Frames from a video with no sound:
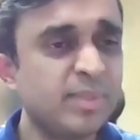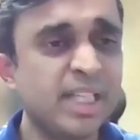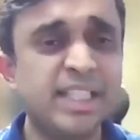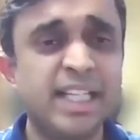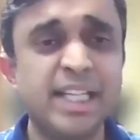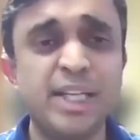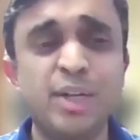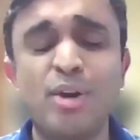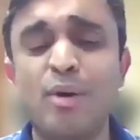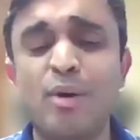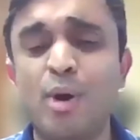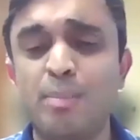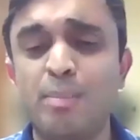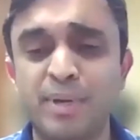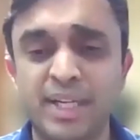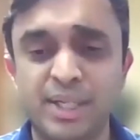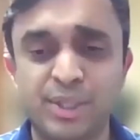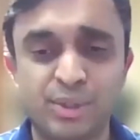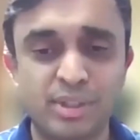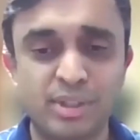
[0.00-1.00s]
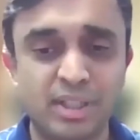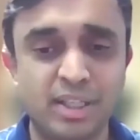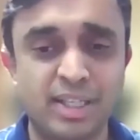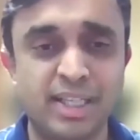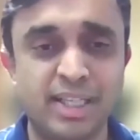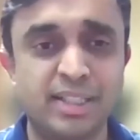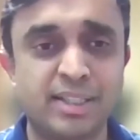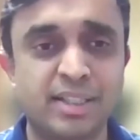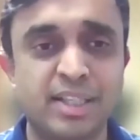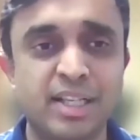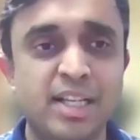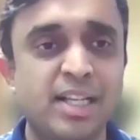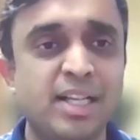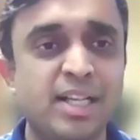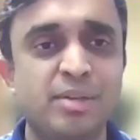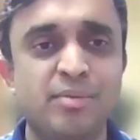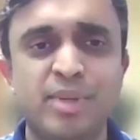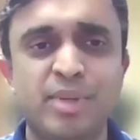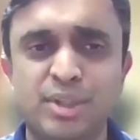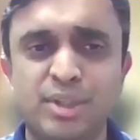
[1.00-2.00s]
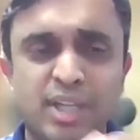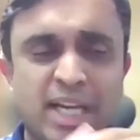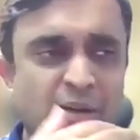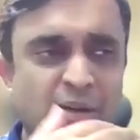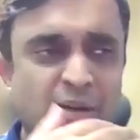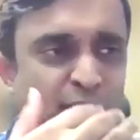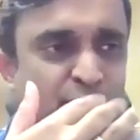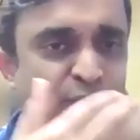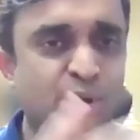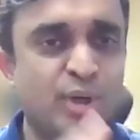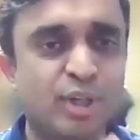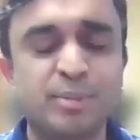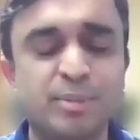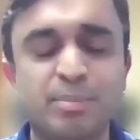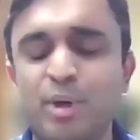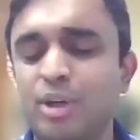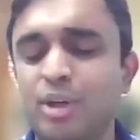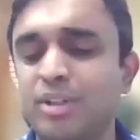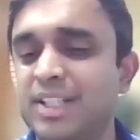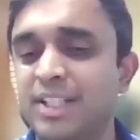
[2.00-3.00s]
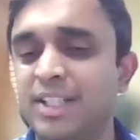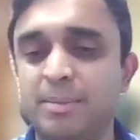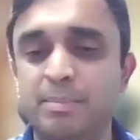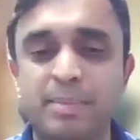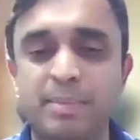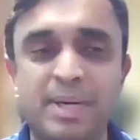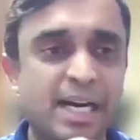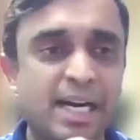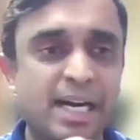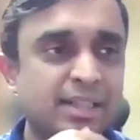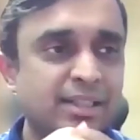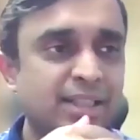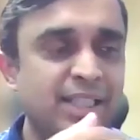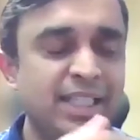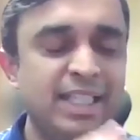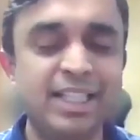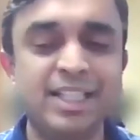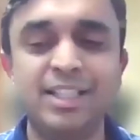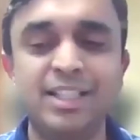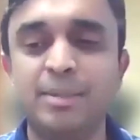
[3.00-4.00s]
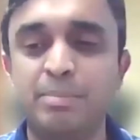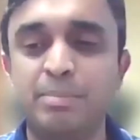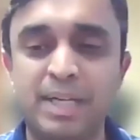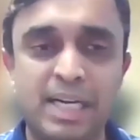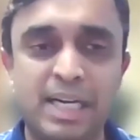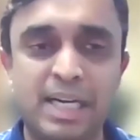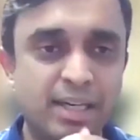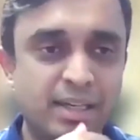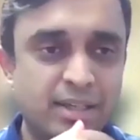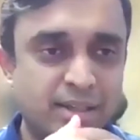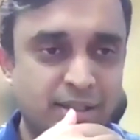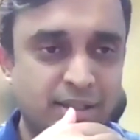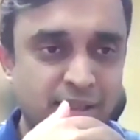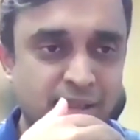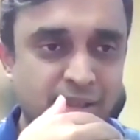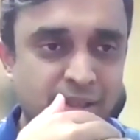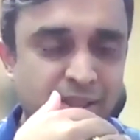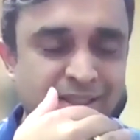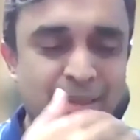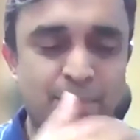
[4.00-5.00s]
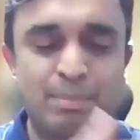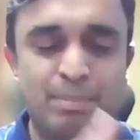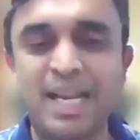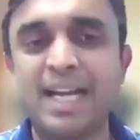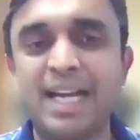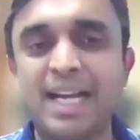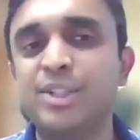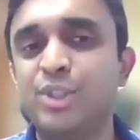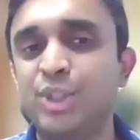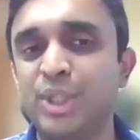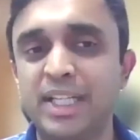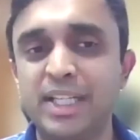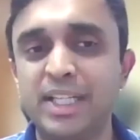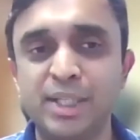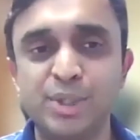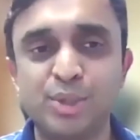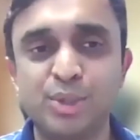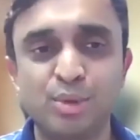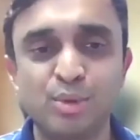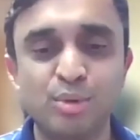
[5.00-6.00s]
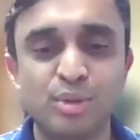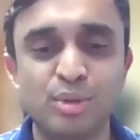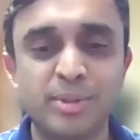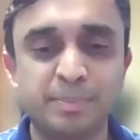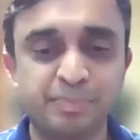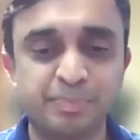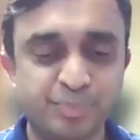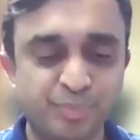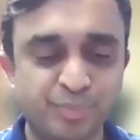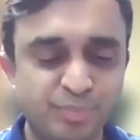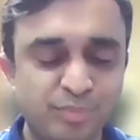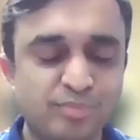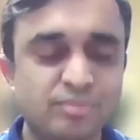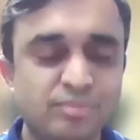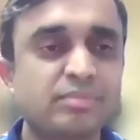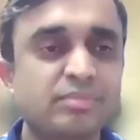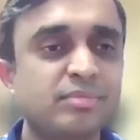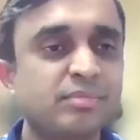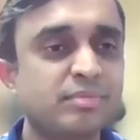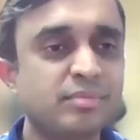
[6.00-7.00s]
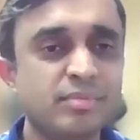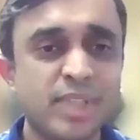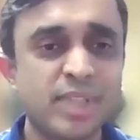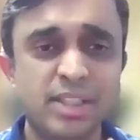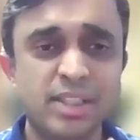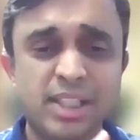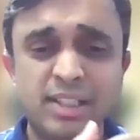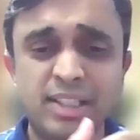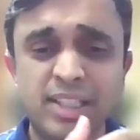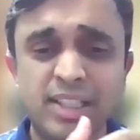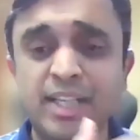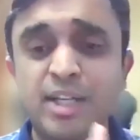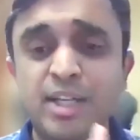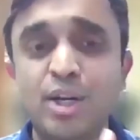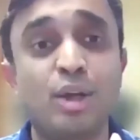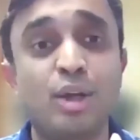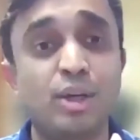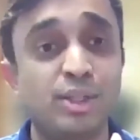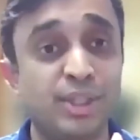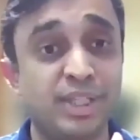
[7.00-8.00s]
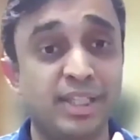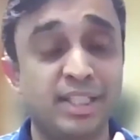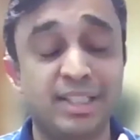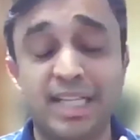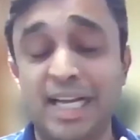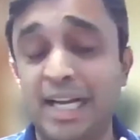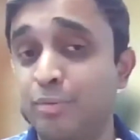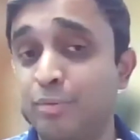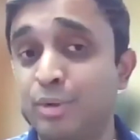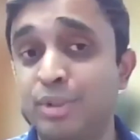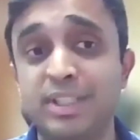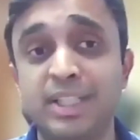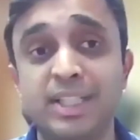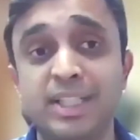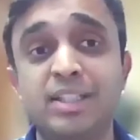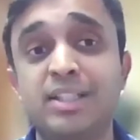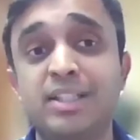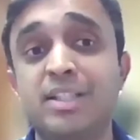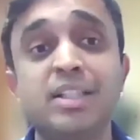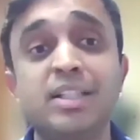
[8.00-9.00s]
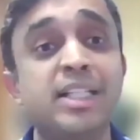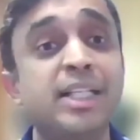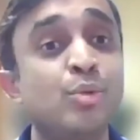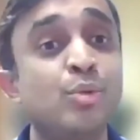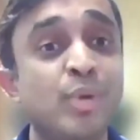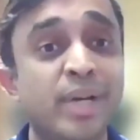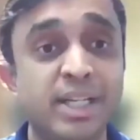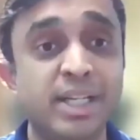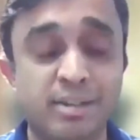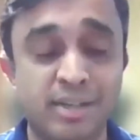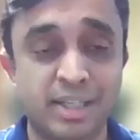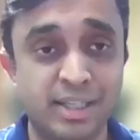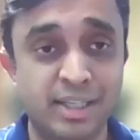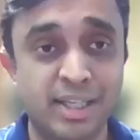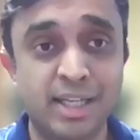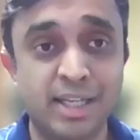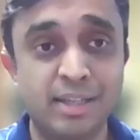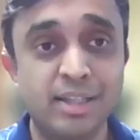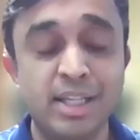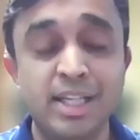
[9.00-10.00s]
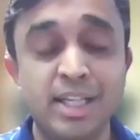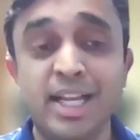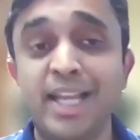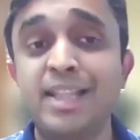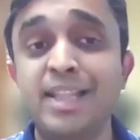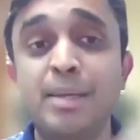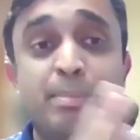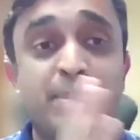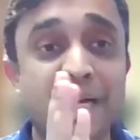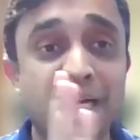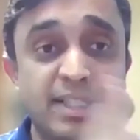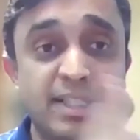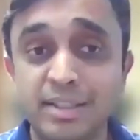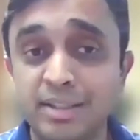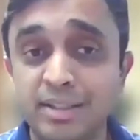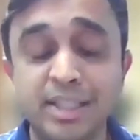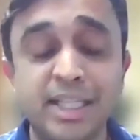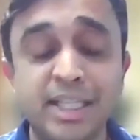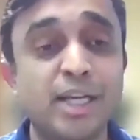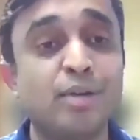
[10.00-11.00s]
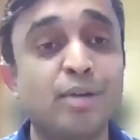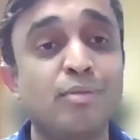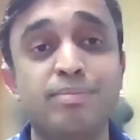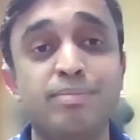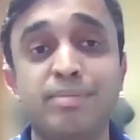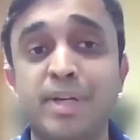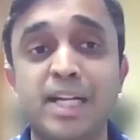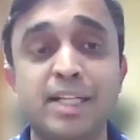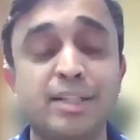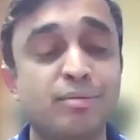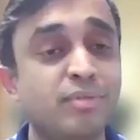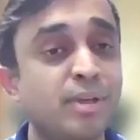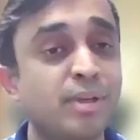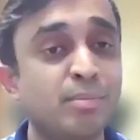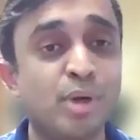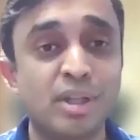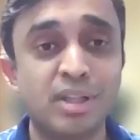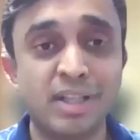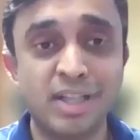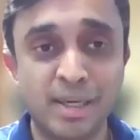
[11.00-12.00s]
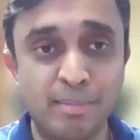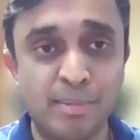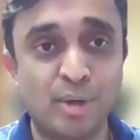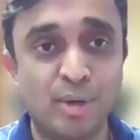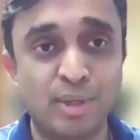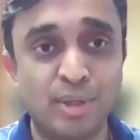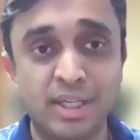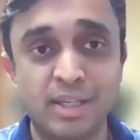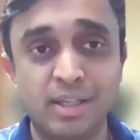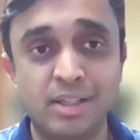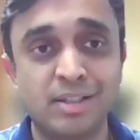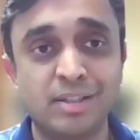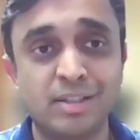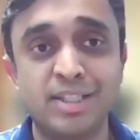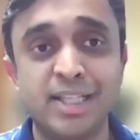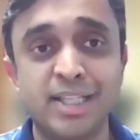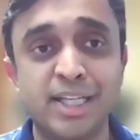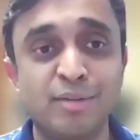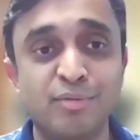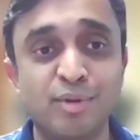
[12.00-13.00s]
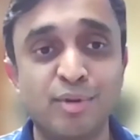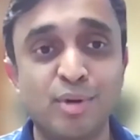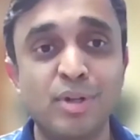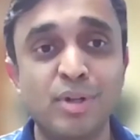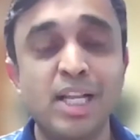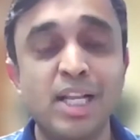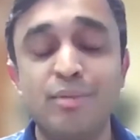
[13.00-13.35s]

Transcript: Then you have operational risk, which you have, of course, process part, the legal part, the supply chain issues, then technology risk. I would say this is a new entrant. In the past, none of us will bother about it as a CFO.